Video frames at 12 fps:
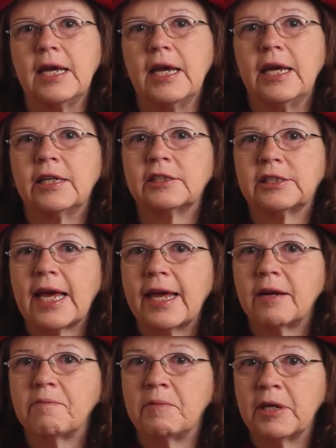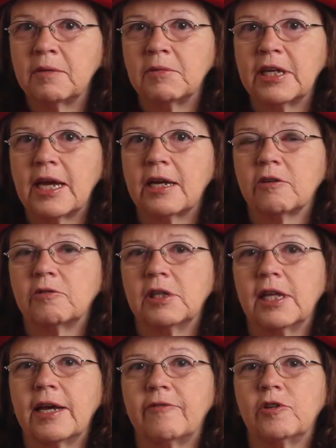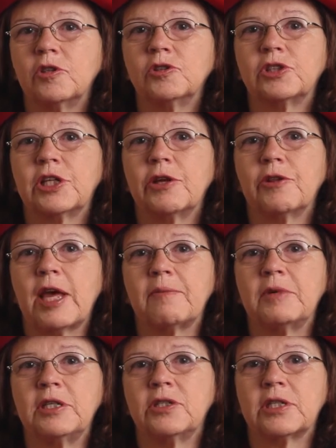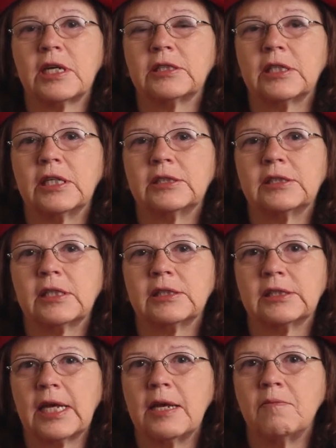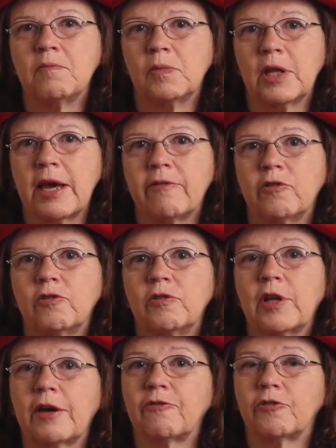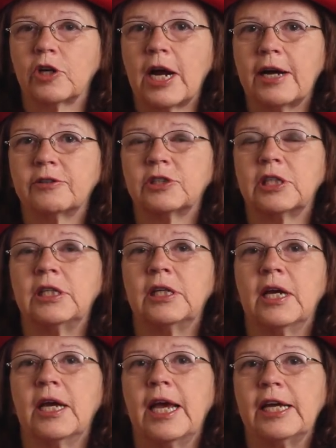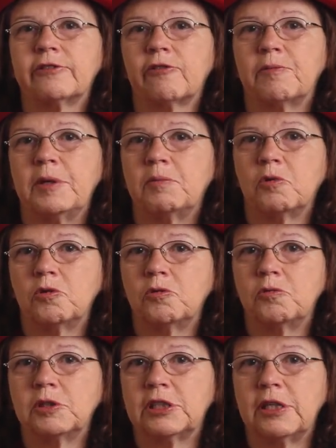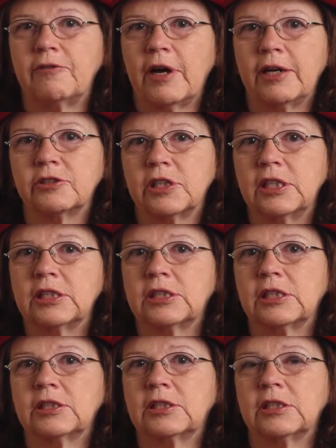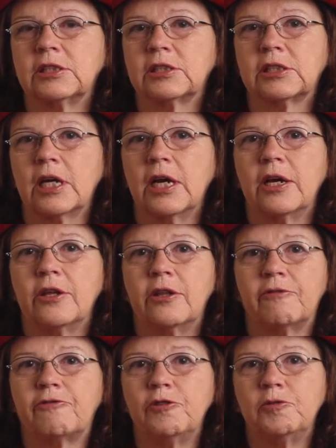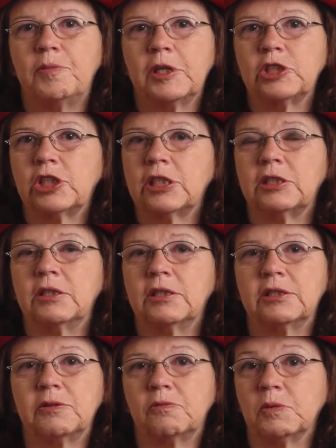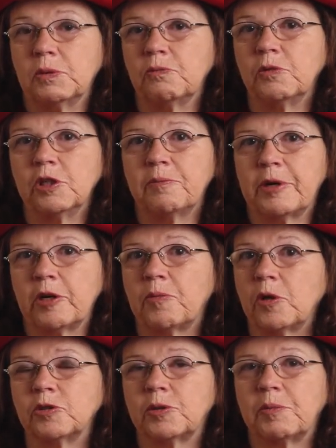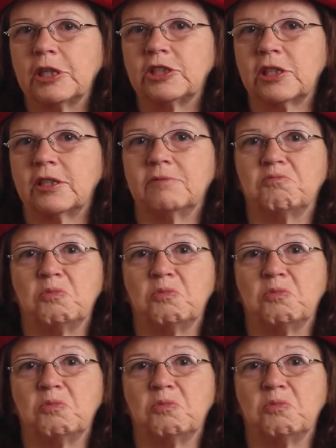And it's at a minimally adequate level, so that means that it's the same level like for housing as for people who receive housing assistance. The food budget is a real bare bones budget.